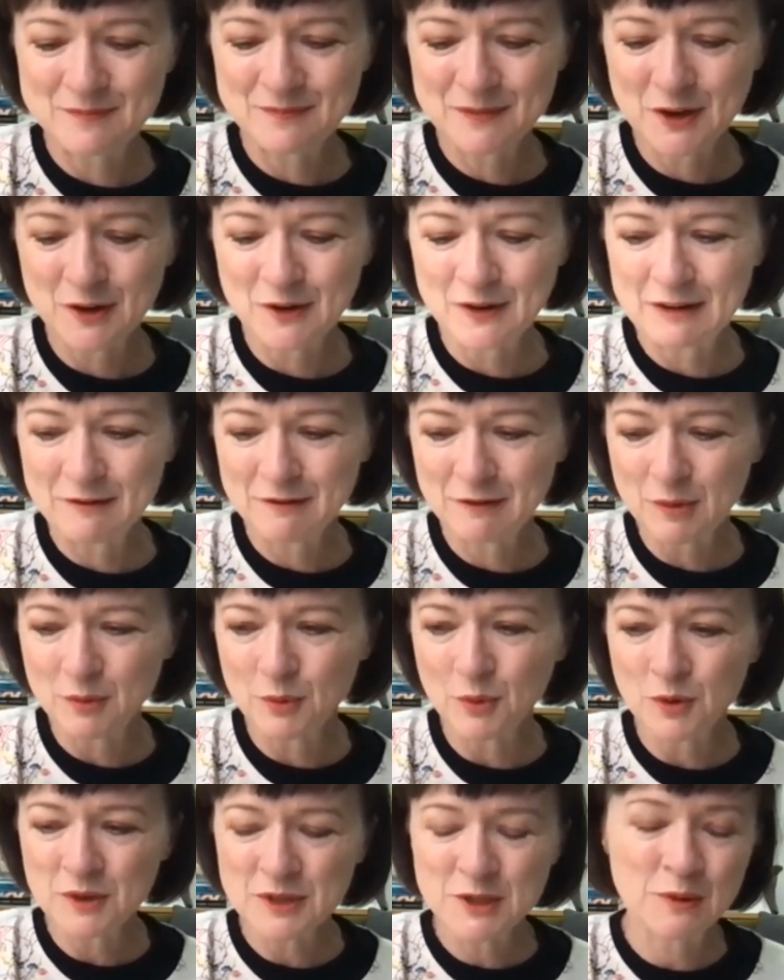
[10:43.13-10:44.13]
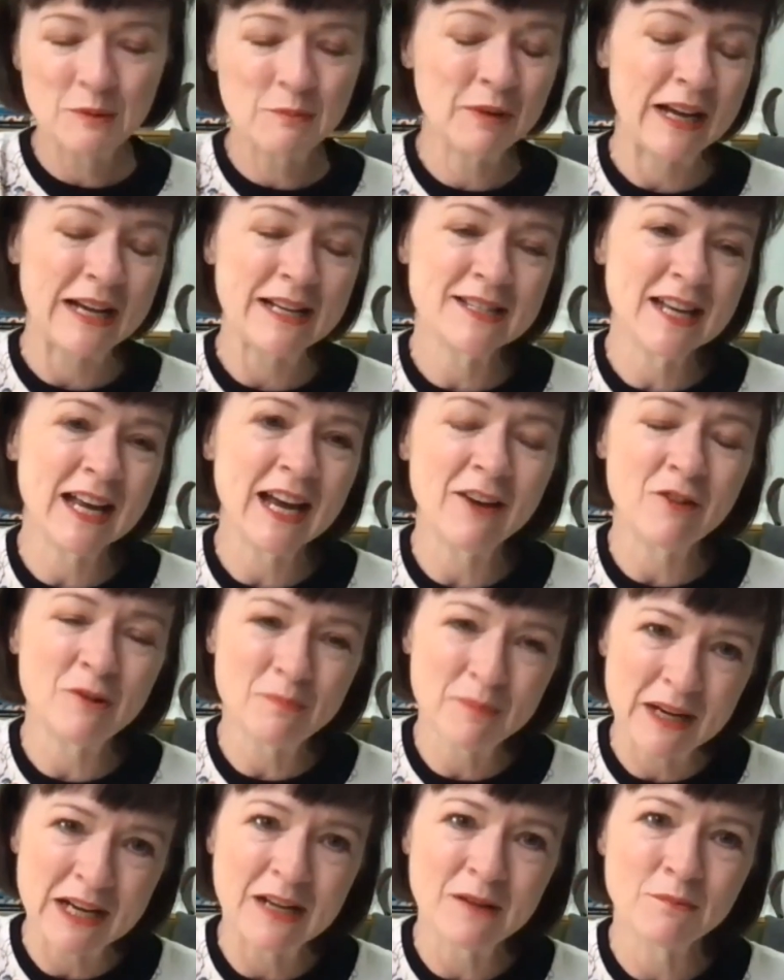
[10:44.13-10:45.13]
going for a walk to a place you haven't
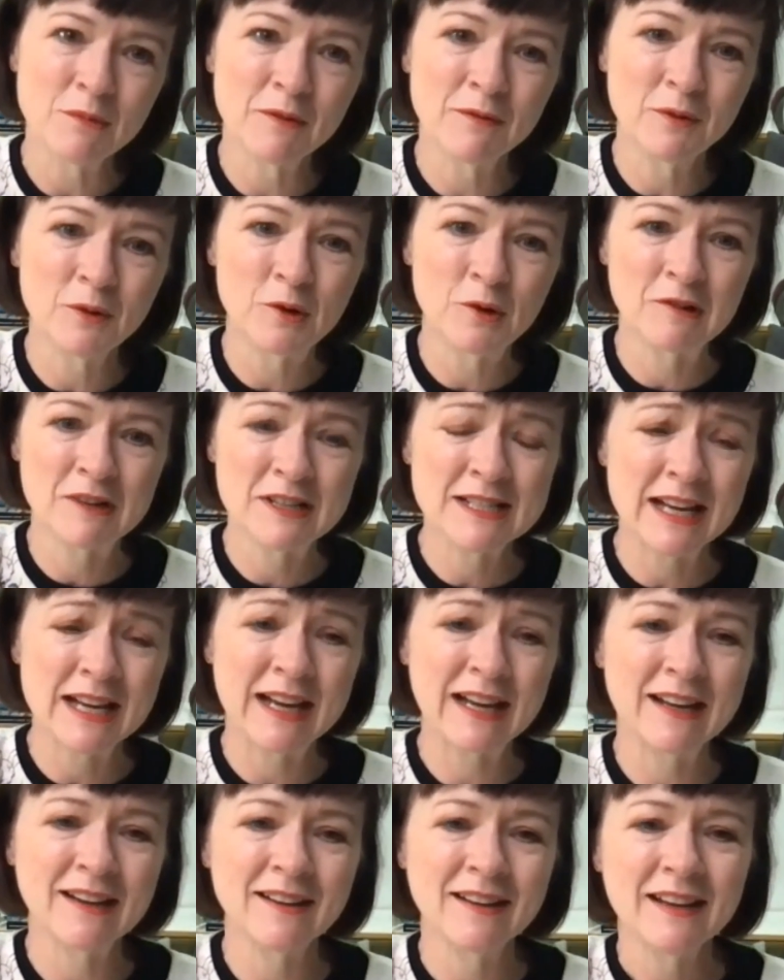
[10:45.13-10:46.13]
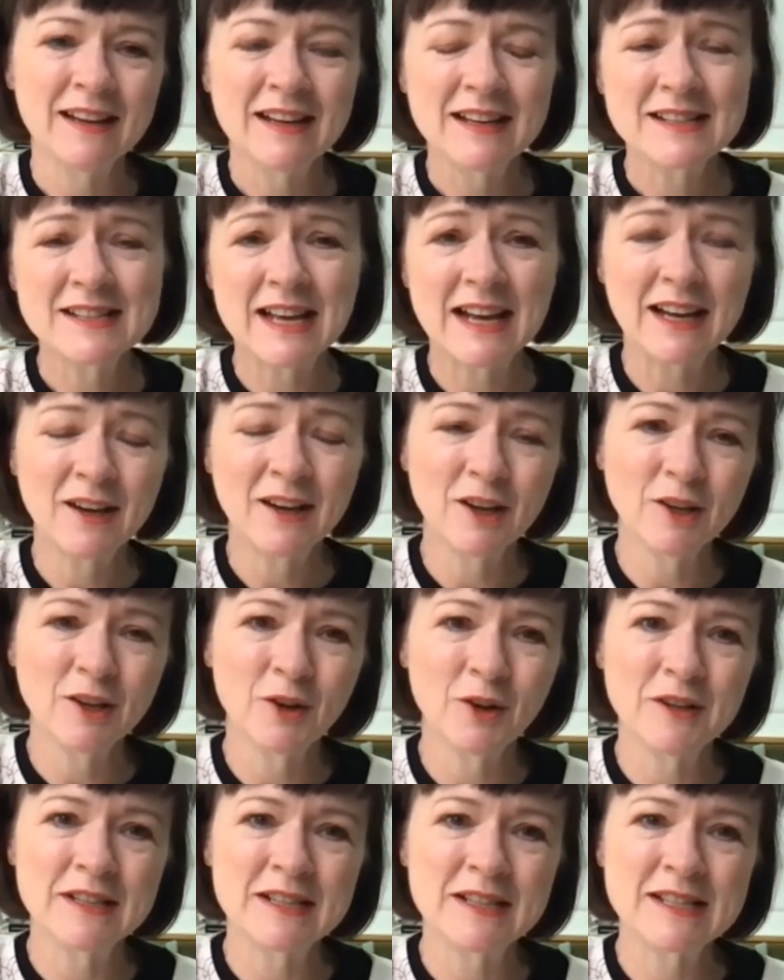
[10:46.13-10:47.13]
been before, or saying
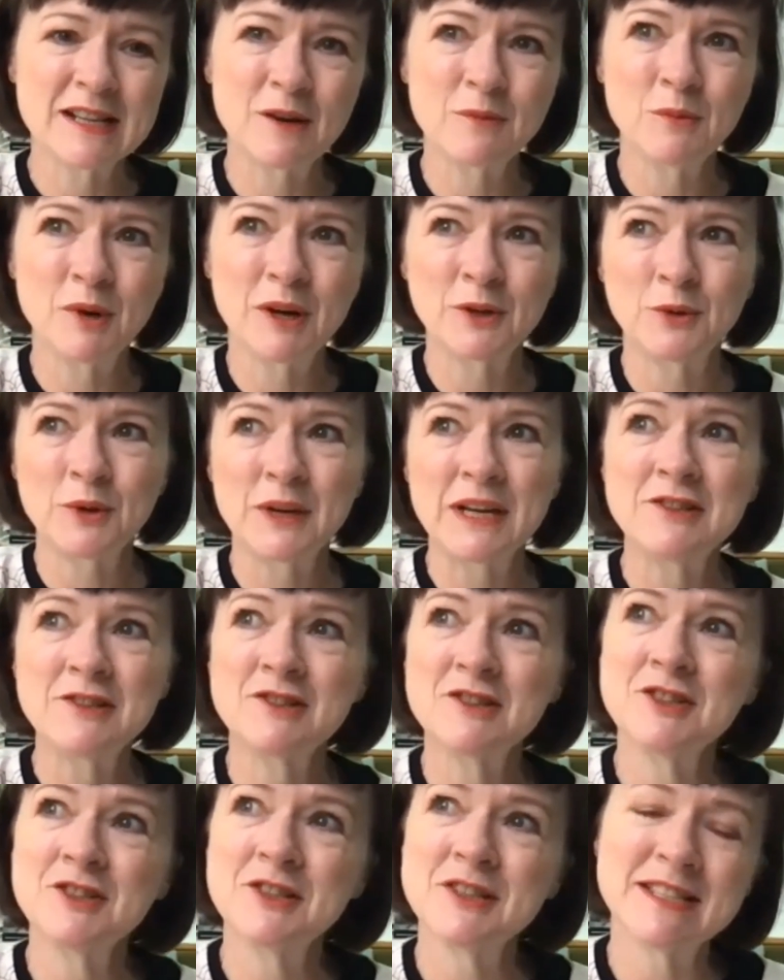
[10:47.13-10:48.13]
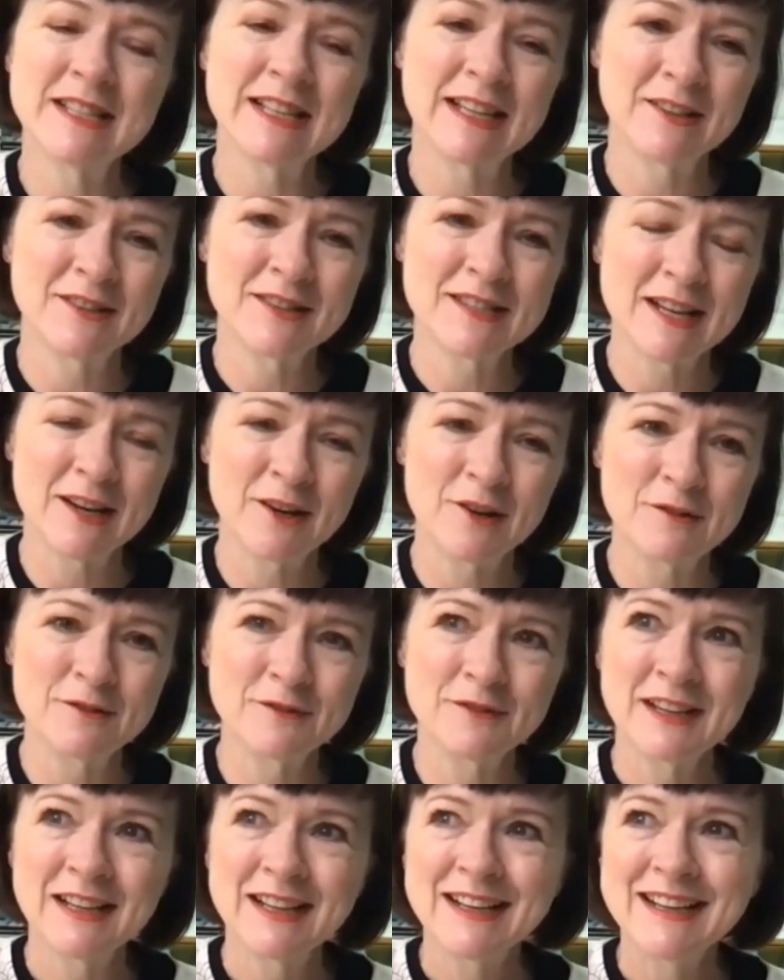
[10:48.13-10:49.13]
hello to someone, or introducing yourself
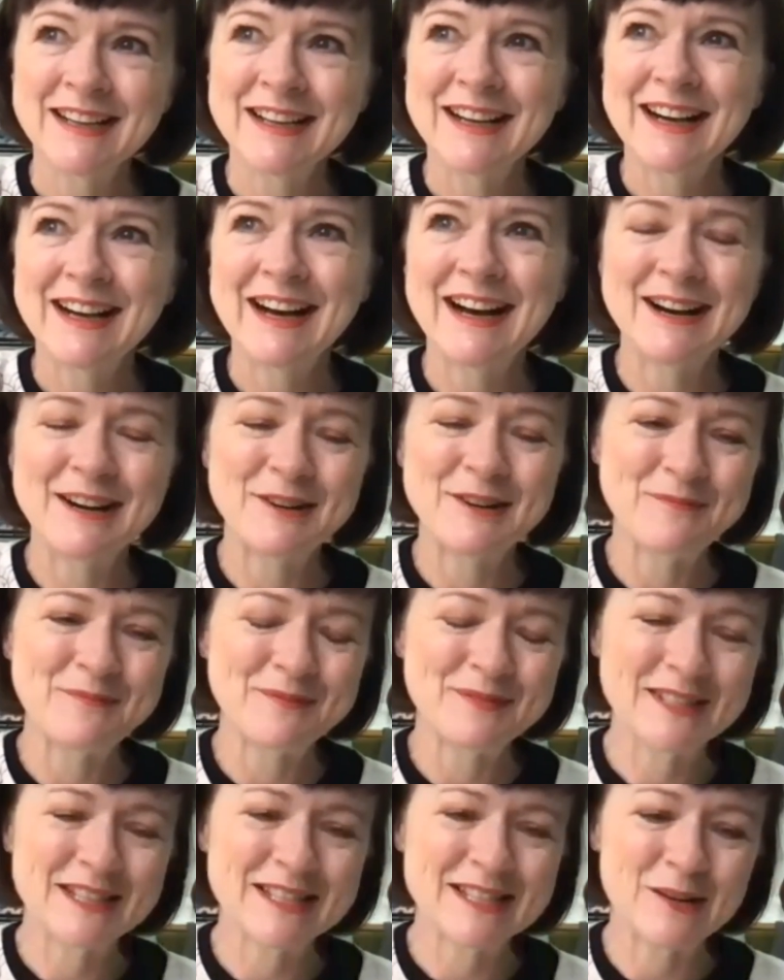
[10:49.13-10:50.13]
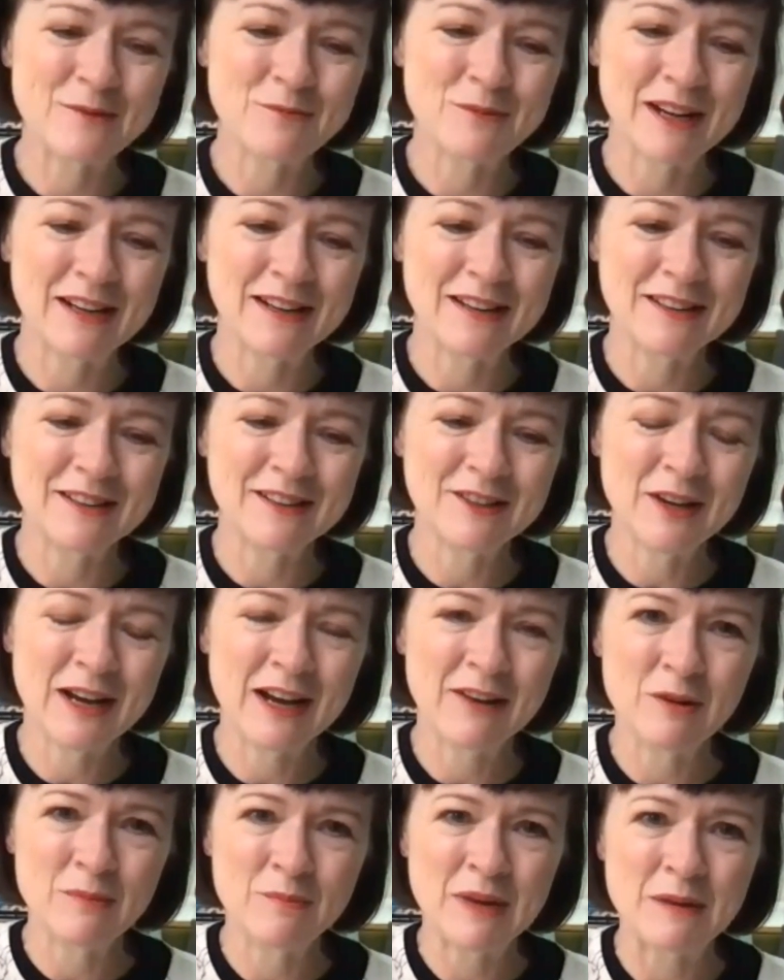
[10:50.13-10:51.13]
to someone you
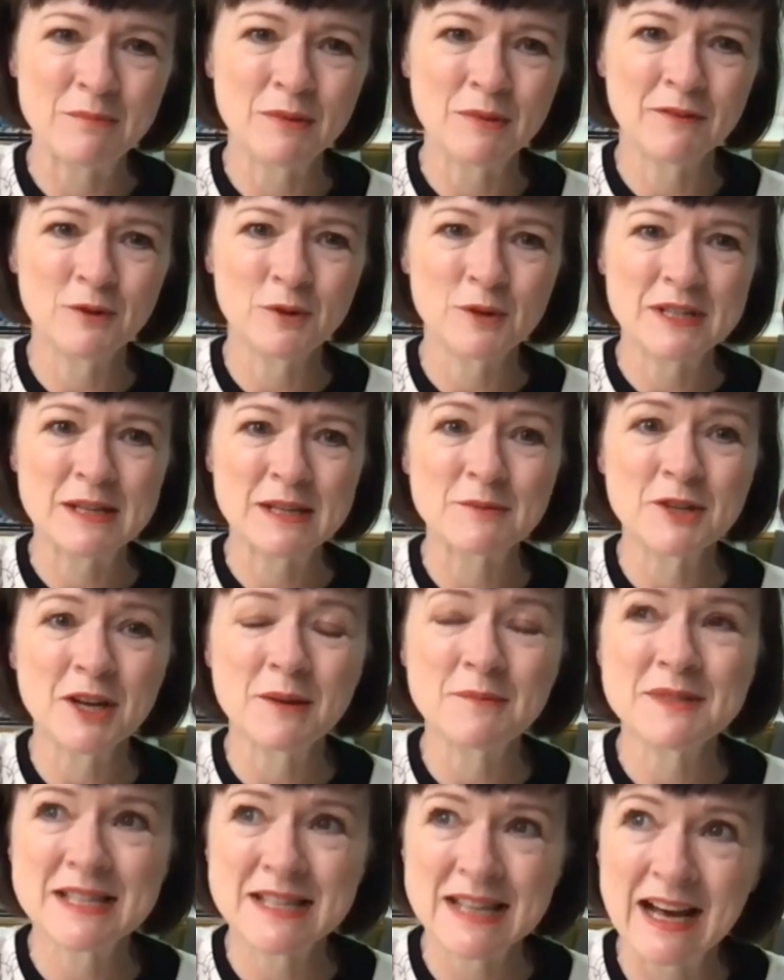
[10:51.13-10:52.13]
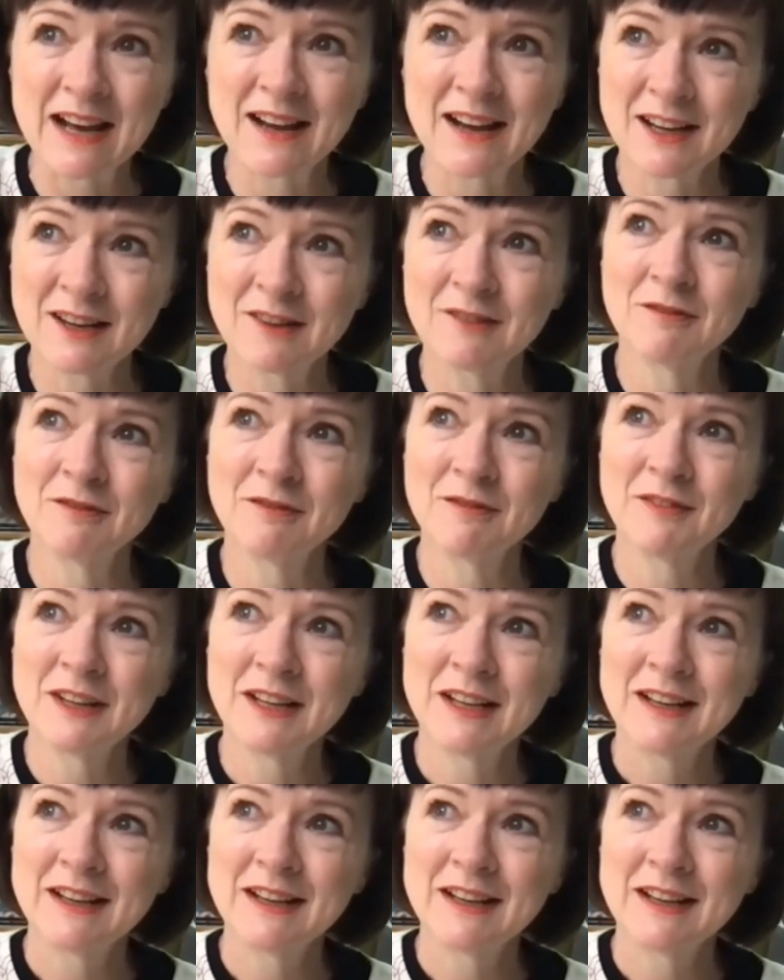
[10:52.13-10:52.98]
haven't met before. Sometimes that can